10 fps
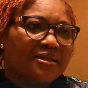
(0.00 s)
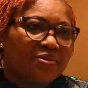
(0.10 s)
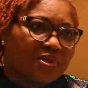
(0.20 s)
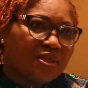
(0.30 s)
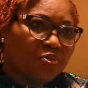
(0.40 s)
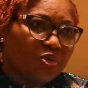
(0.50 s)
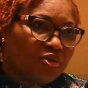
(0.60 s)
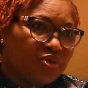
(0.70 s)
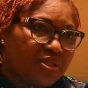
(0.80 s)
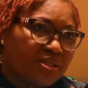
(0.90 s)
that there was an
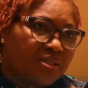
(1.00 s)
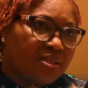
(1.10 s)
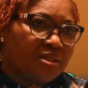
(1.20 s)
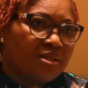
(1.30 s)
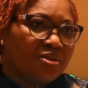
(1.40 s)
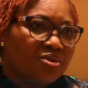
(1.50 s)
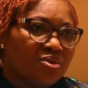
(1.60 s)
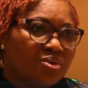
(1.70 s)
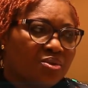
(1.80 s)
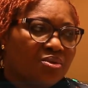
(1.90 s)
opportunity
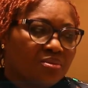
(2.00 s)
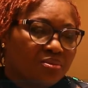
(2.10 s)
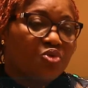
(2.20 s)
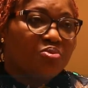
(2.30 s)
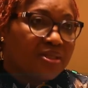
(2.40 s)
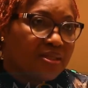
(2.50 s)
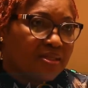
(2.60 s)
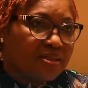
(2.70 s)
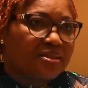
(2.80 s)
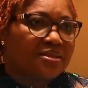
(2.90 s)
to do
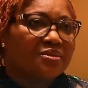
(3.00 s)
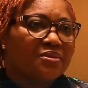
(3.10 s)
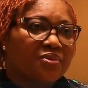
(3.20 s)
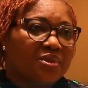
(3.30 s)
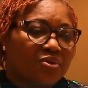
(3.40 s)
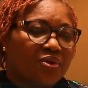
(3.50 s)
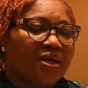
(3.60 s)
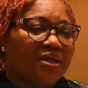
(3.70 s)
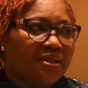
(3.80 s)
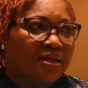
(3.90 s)
business with
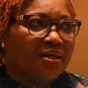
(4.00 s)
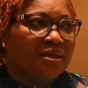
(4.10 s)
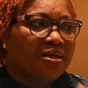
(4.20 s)
Uganda.